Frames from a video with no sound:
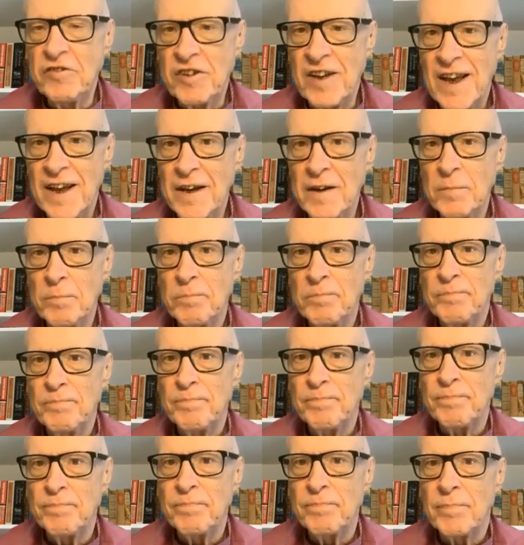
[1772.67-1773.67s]
he
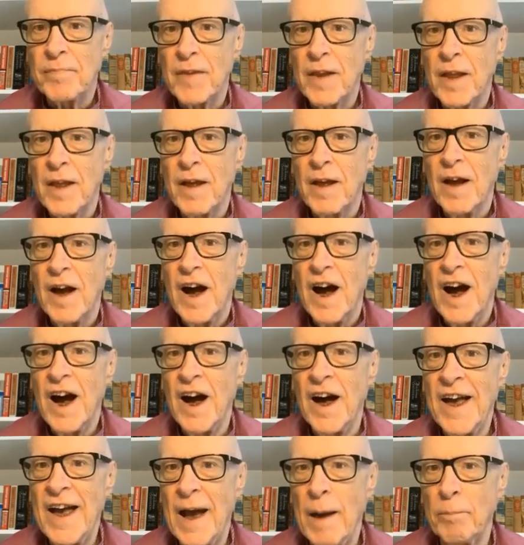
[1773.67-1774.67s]
said,
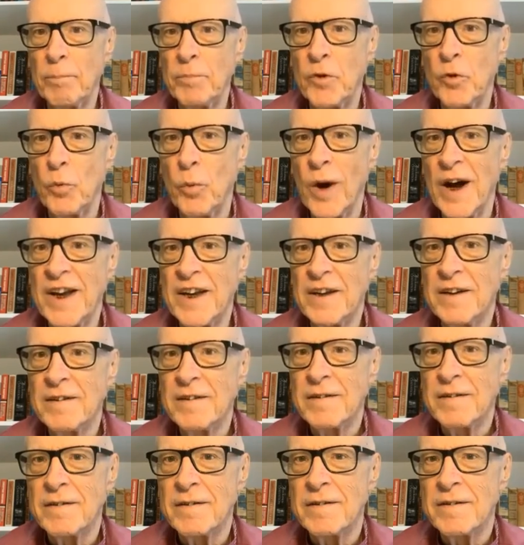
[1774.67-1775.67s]
I am the
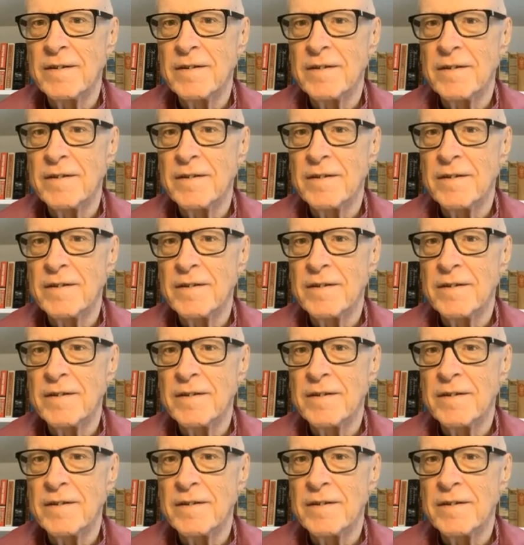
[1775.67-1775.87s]
way,